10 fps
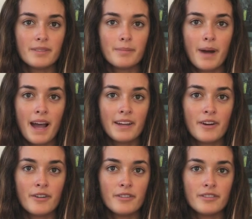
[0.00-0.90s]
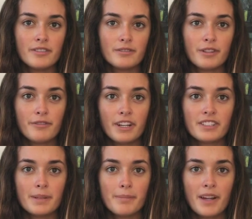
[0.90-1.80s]
Myo refers
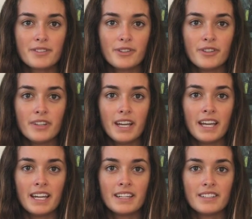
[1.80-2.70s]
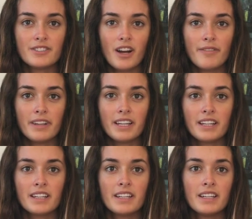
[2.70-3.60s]
to muscle and
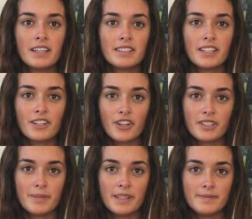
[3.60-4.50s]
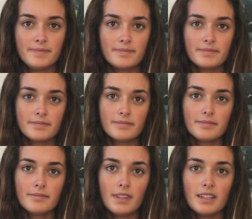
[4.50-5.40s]
trophic to nourishment.
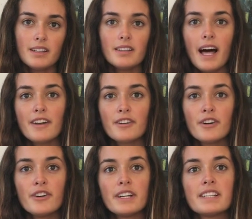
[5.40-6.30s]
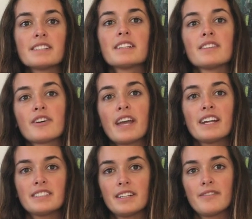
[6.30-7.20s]
Lateral is the
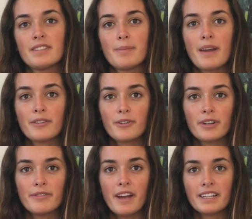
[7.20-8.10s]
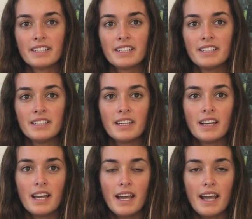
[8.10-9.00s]
location of the spinal cord affected,
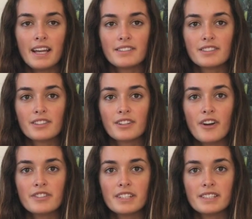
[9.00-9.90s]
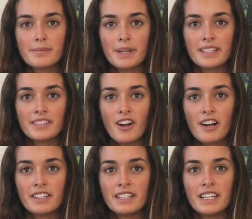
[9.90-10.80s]
and sclerosis means
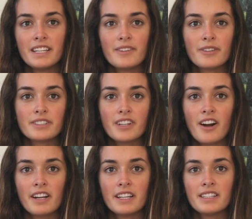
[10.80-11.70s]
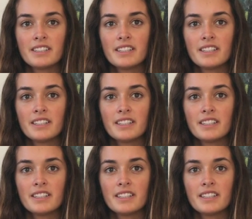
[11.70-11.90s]
hardening or scarring.